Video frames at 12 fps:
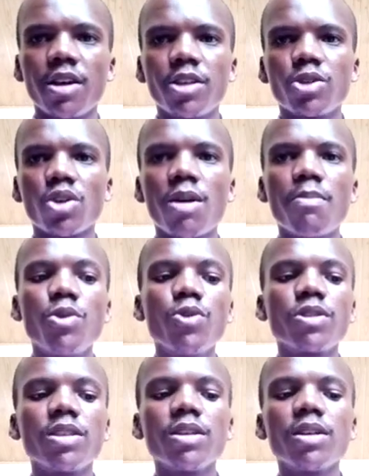So I've
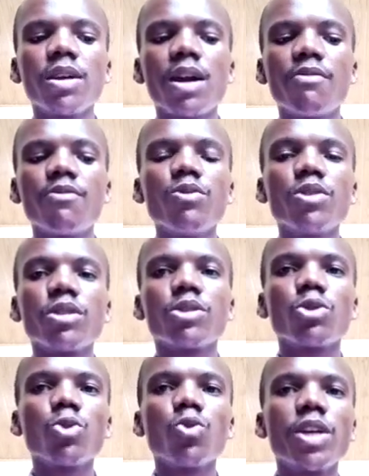
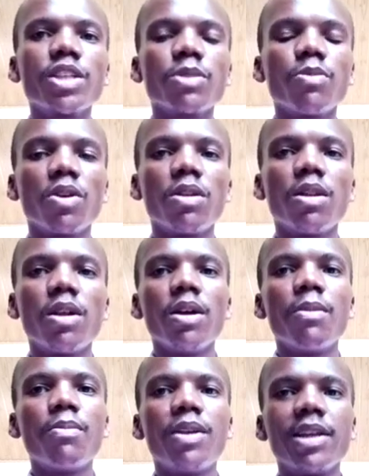used 2 decimal
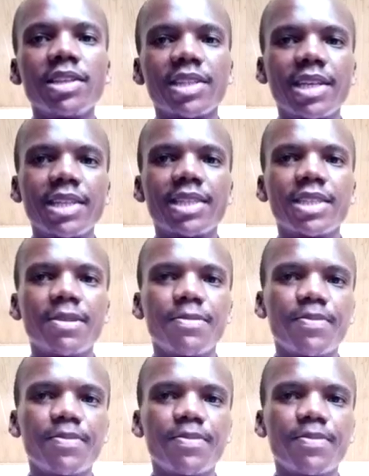places.